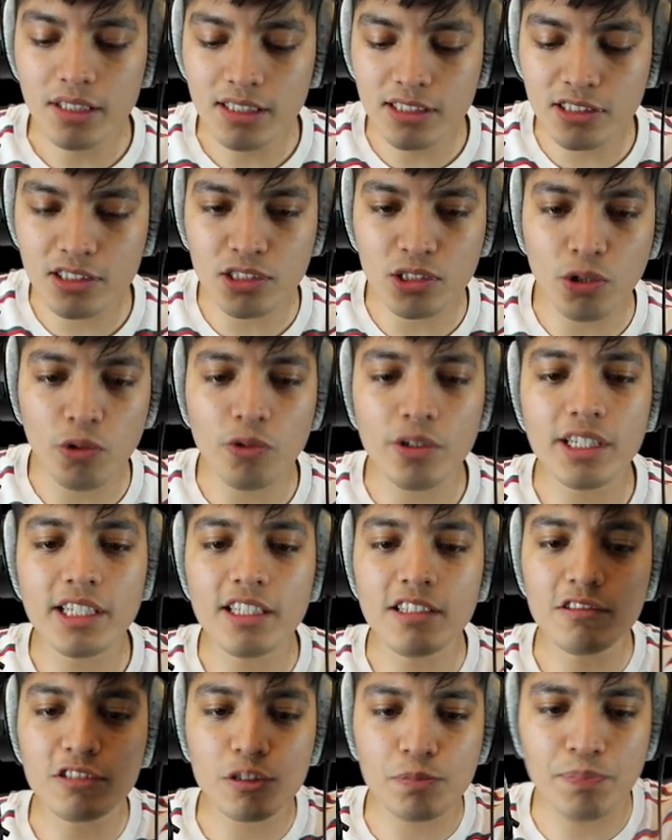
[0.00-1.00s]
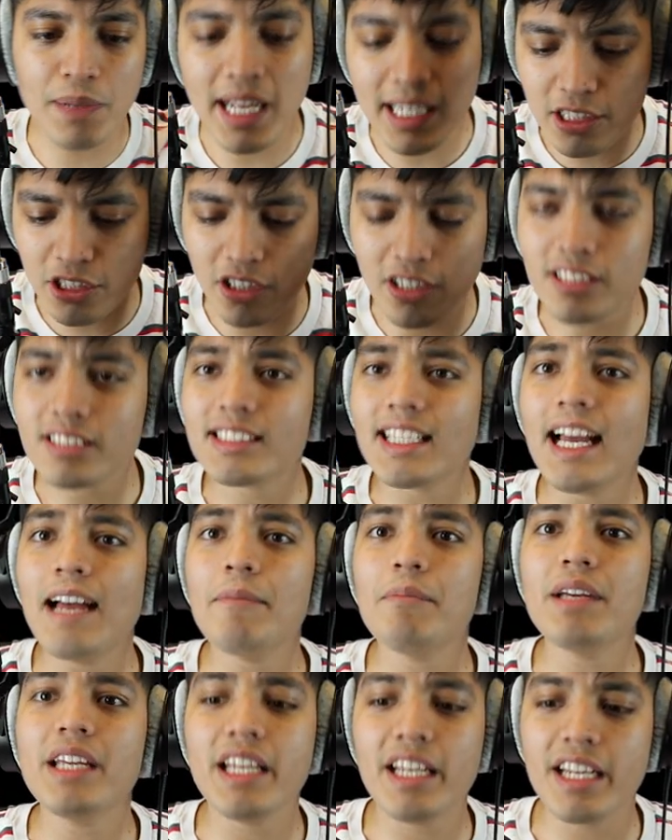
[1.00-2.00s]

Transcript: He's throwing spatulas at